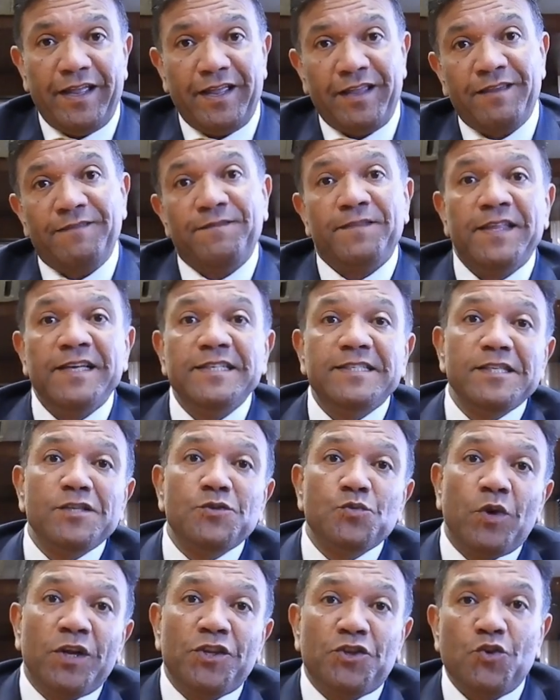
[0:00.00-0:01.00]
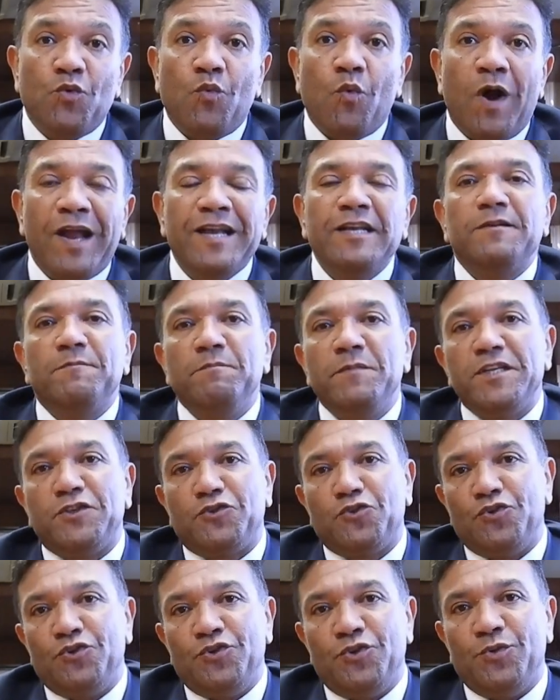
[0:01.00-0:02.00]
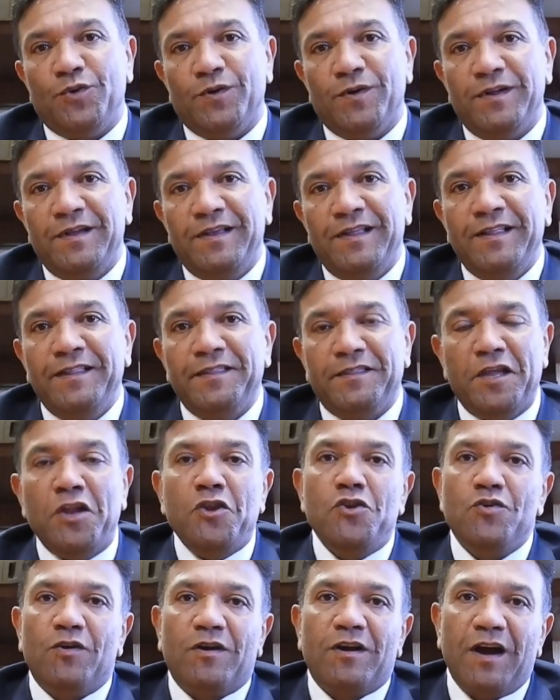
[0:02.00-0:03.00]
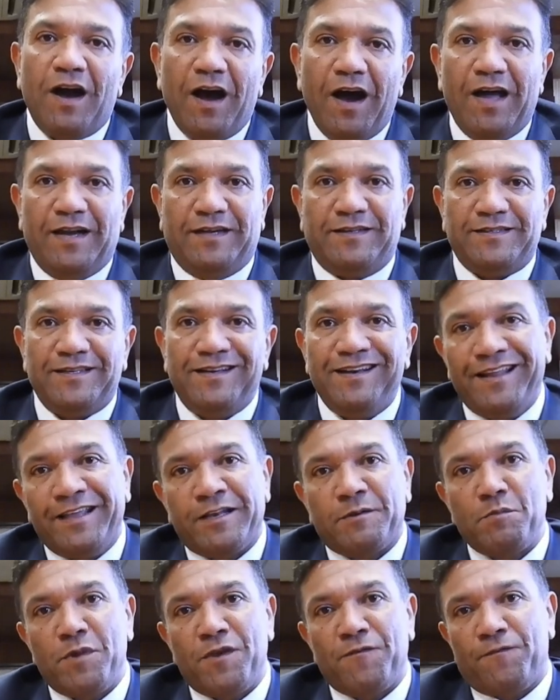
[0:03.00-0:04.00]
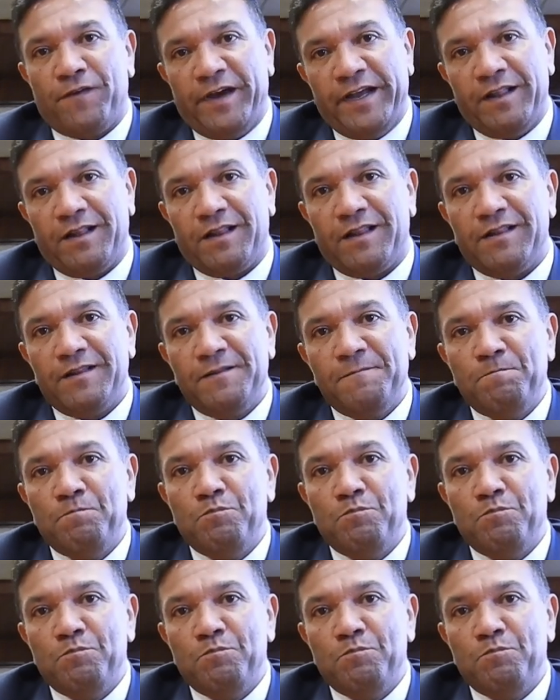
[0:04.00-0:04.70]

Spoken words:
if this is what you want me to do, then you can't let me fail.